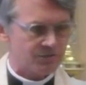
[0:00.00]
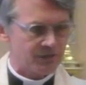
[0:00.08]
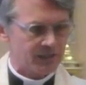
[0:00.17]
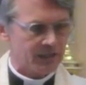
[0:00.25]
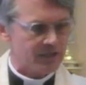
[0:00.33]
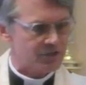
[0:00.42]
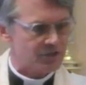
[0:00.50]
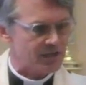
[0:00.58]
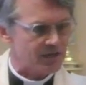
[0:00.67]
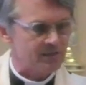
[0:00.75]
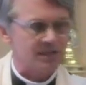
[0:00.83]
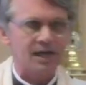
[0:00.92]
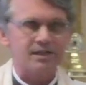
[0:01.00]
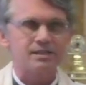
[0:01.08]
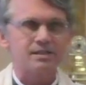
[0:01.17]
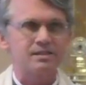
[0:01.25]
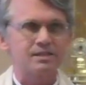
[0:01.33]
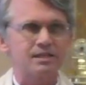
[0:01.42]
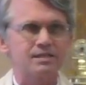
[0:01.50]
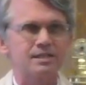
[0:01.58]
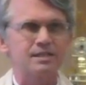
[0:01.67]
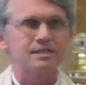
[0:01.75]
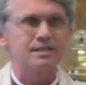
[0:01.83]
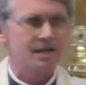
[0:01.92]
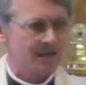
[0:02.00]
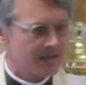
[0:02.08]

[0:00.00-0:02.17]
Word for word: Village in the nineteen sixties,